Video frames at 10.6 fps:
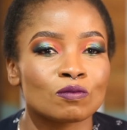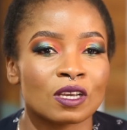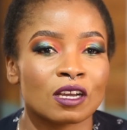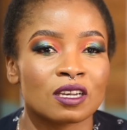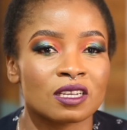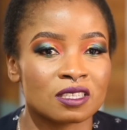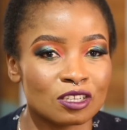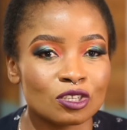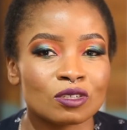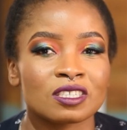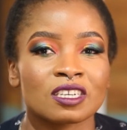to make
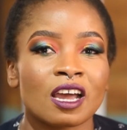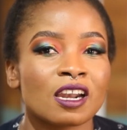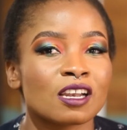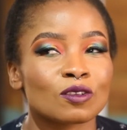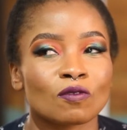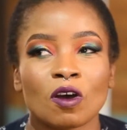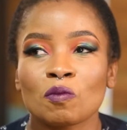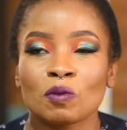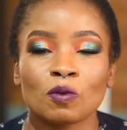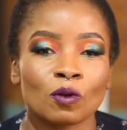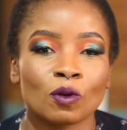decisions, regardless of how
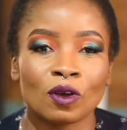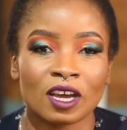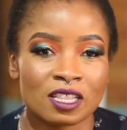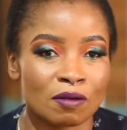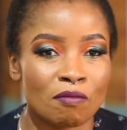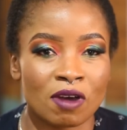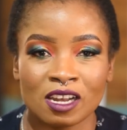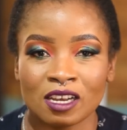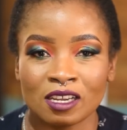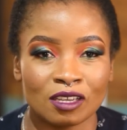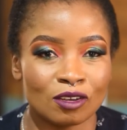people will look at them
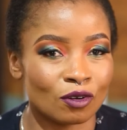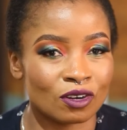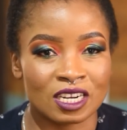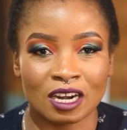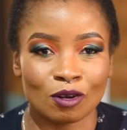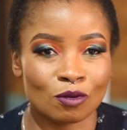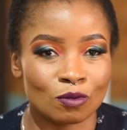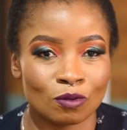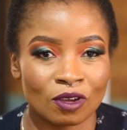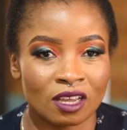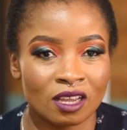badly or in a
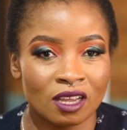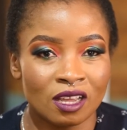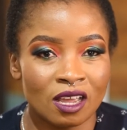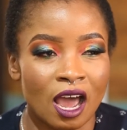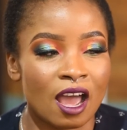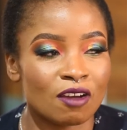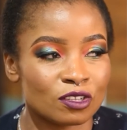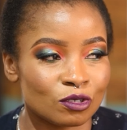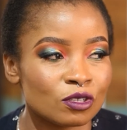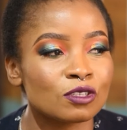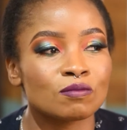good way. I have a
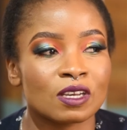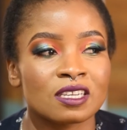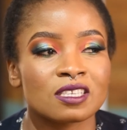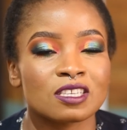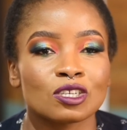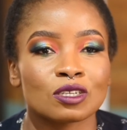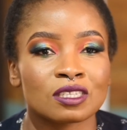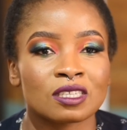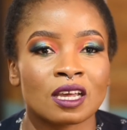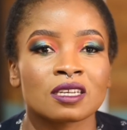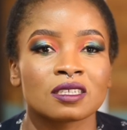duty to make
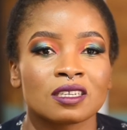decisions that